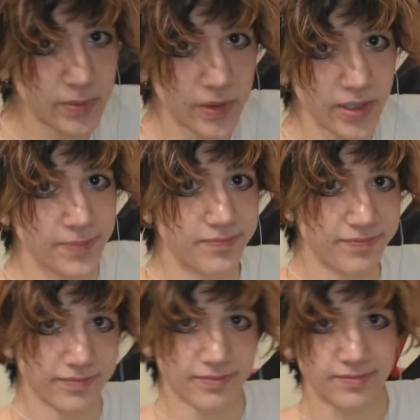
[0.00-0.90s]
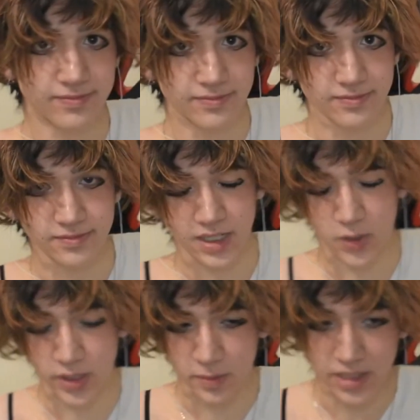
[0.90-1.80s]
it.
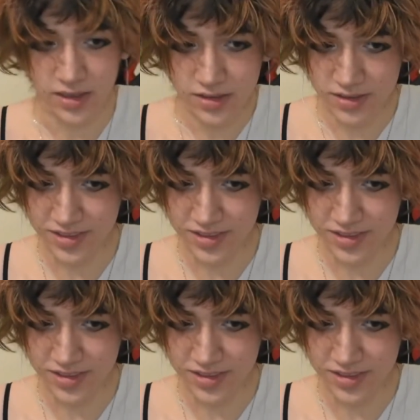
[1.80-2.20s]
Rate my look.